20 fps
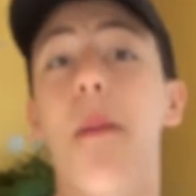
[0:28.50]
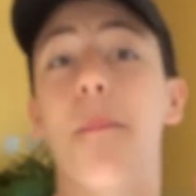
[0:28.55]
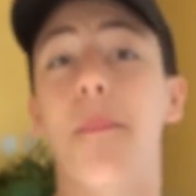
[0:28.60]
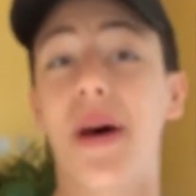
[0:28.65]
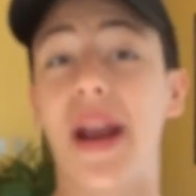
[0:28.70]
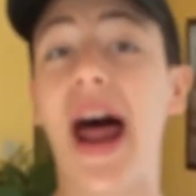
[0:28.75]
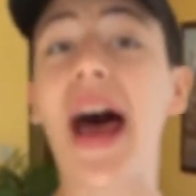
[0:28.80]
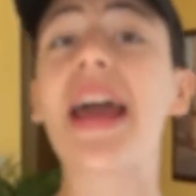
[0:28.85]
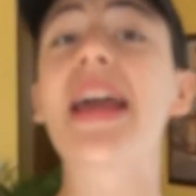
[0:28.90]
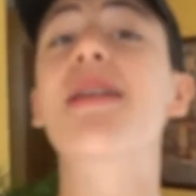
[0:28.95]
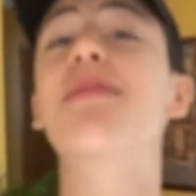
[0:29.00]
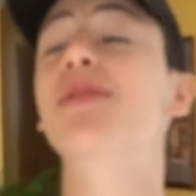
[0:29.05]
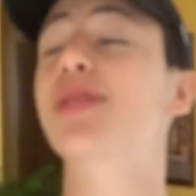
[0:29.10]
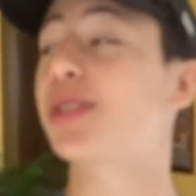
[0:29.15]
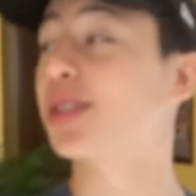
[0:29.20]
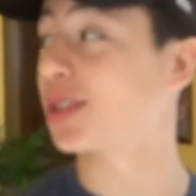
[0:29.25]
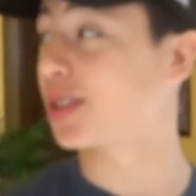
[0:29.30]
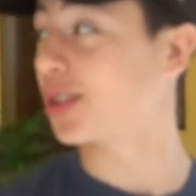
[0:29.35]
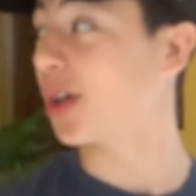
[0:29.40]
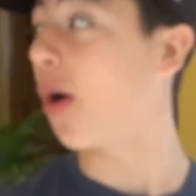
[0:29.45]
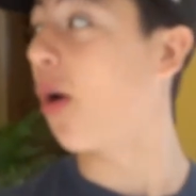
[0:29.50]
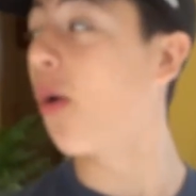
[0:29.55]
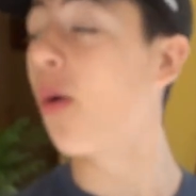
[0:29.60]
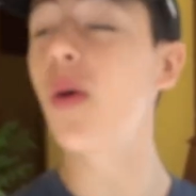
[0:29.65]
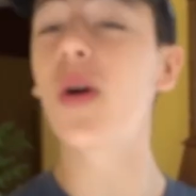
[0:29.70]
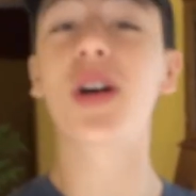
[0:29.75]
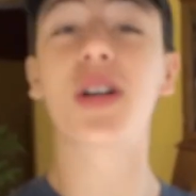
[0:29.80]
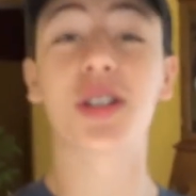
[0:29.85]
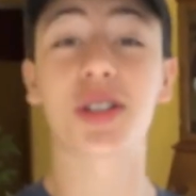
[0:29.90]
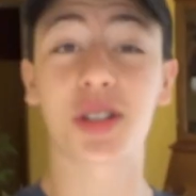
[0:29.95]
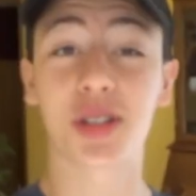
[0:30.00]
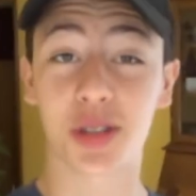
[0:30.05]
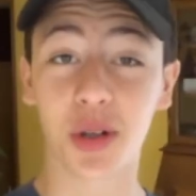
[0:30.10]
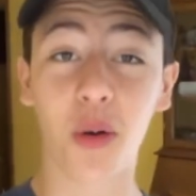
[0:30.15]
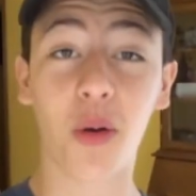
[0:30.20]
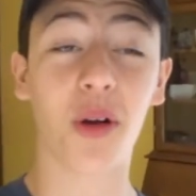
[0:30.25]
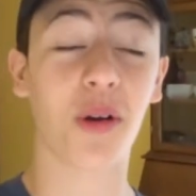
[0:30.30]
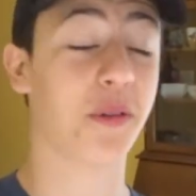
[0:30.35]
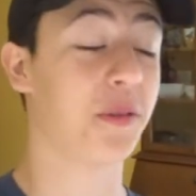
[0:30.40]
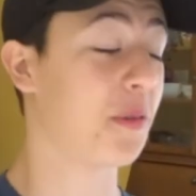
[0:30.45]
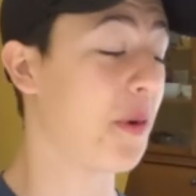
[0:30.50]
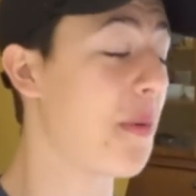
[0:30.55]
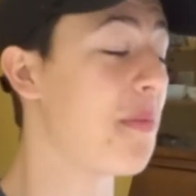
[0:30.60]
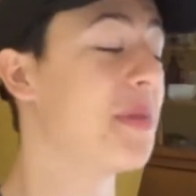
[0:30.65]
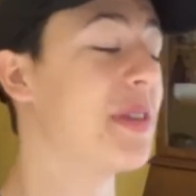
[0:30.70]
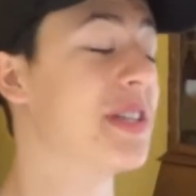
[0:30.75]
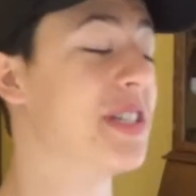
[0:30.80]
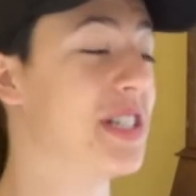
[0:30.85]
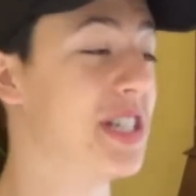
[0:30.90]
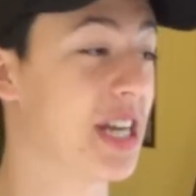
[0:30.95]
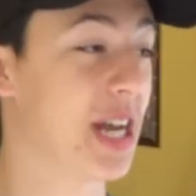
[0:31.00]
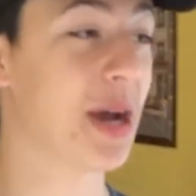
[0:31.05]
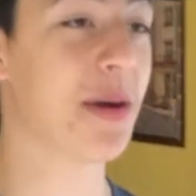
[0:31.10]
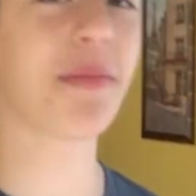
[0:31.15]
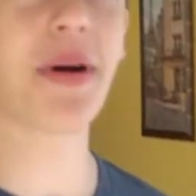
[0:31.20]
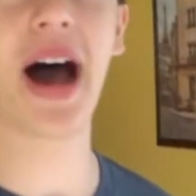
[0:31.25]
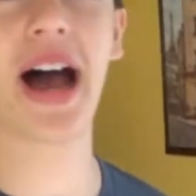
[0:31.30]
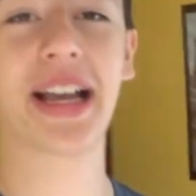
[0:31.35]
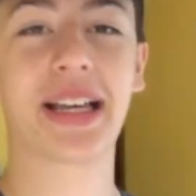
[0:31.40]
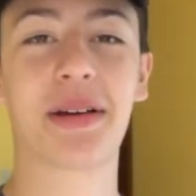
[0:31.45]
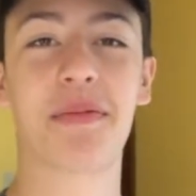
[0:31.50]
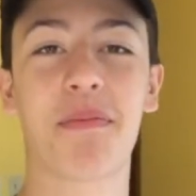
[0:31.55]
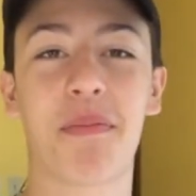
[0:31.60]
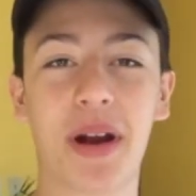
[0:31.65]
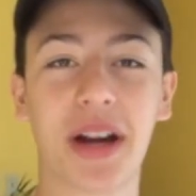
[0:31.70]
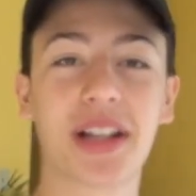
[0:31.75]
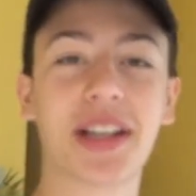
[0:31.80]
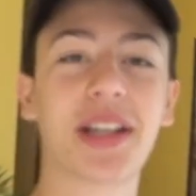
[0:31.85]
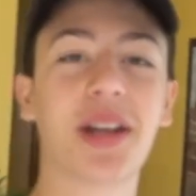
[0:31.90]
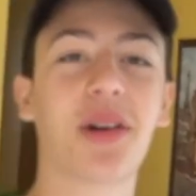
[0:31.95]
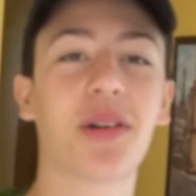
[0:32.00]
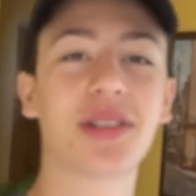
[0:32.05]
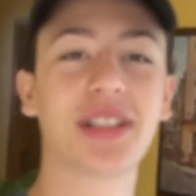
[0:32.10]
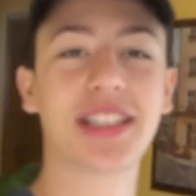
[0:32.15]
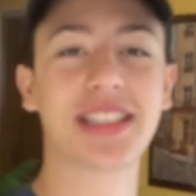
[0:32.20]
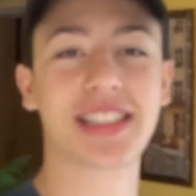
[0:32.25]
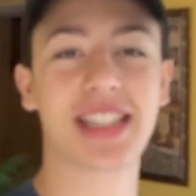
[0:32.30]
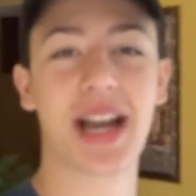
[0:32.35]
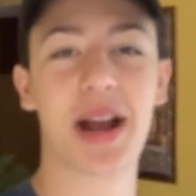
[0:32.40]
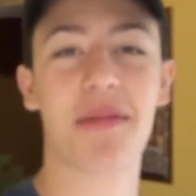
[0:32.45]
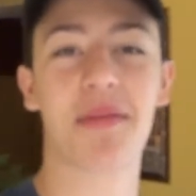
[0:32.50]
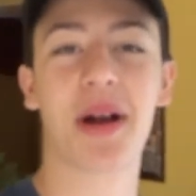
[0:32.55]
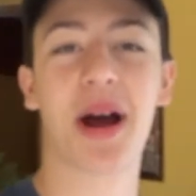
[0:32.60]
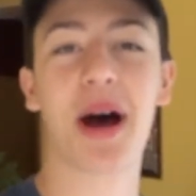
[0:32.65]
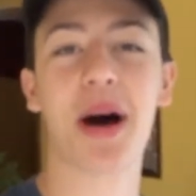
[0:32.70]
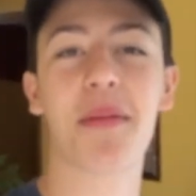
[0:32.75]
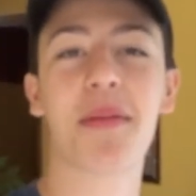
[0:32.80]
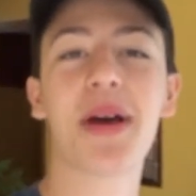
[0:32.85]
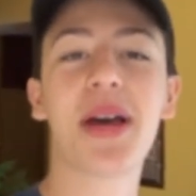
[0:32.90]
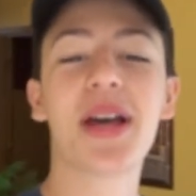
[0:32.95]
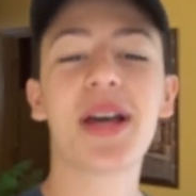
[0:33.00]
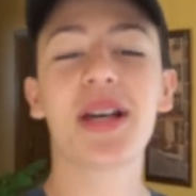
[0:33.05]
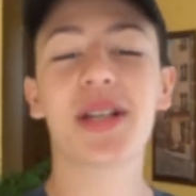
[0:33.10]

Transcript: But I am so sore from the gym, I can barely hold this camera up.